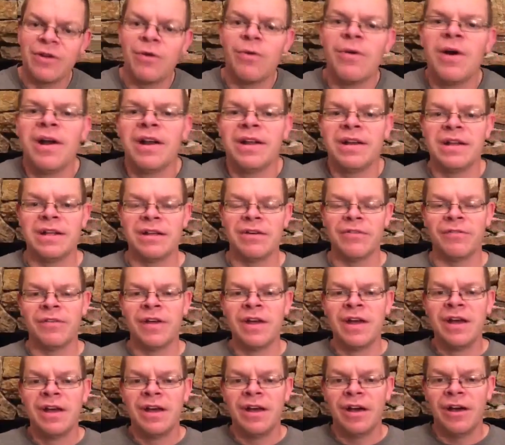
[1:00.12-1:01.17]
quantity of
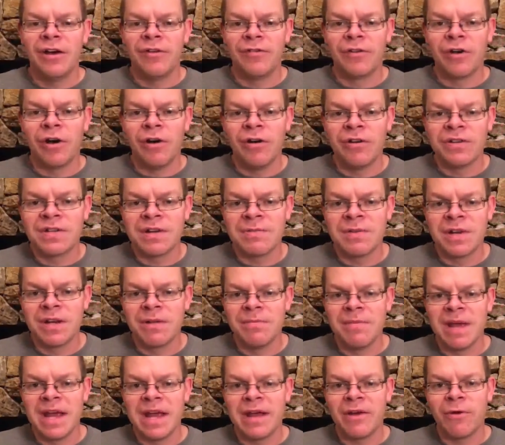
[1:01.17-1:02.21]
calls I'm going
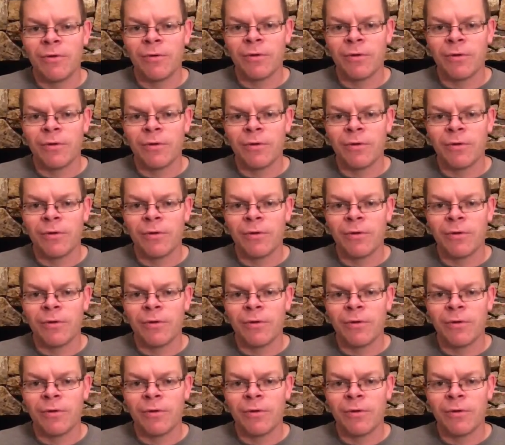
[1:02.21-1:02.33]
to make,